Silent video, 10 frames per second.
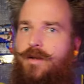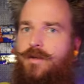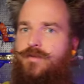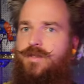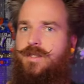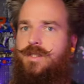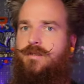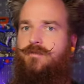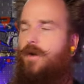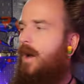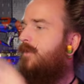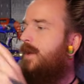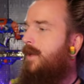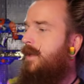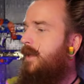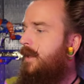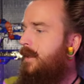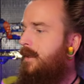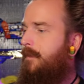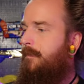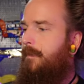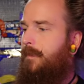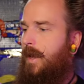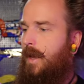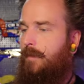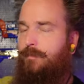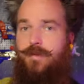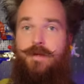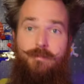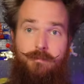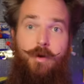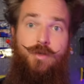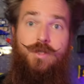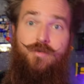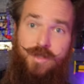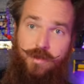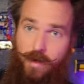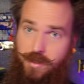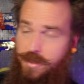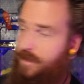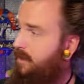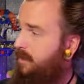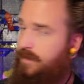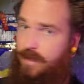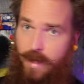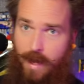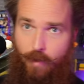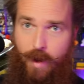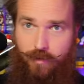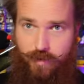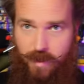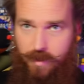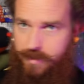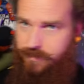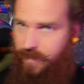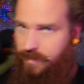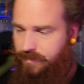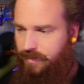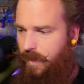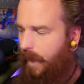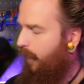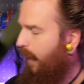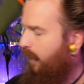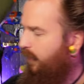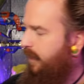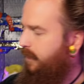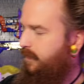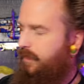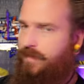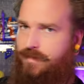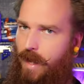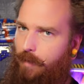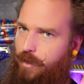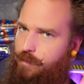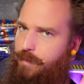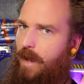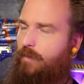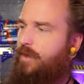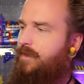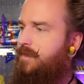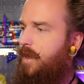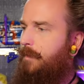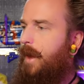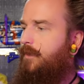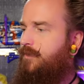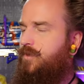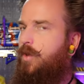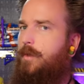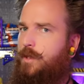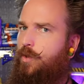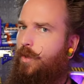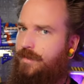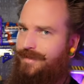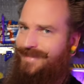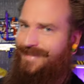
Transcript: that you've seen the firing in here, um, the most interesting question is, how accurate are these things? How accurate is this? How much power does come out of so much noise?